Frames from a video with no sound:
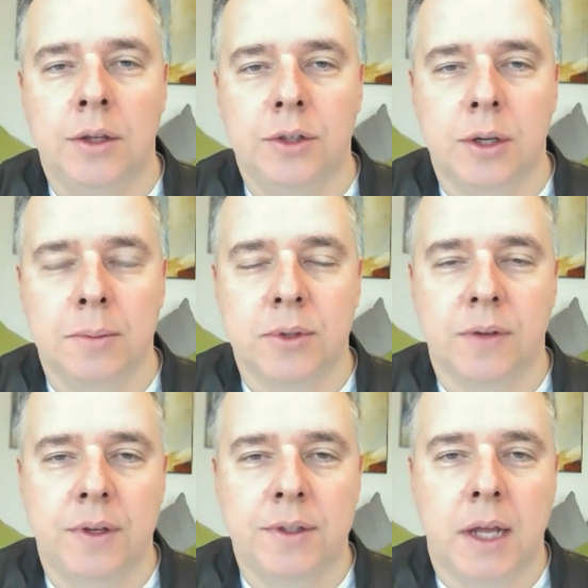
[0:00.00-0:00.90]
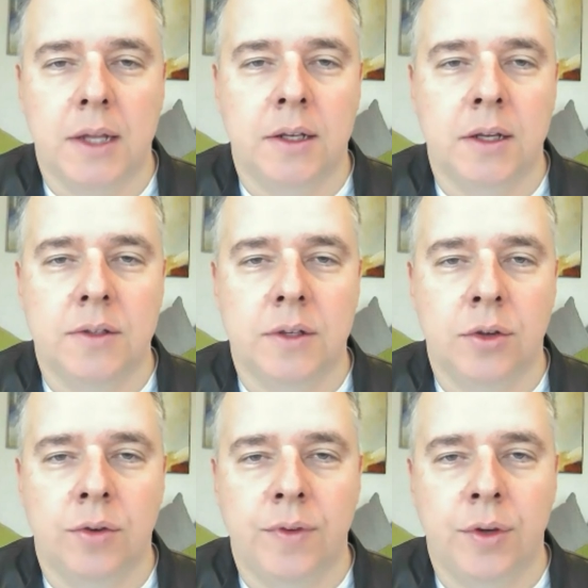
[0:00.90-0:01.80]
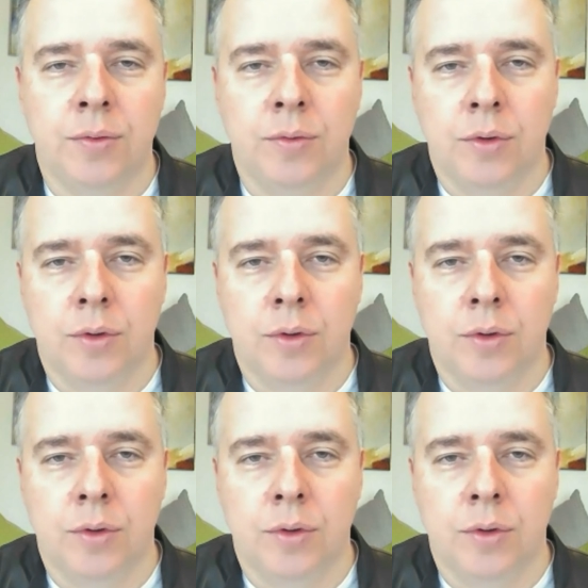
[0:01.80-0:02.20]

in terms of indebtedness, in your view?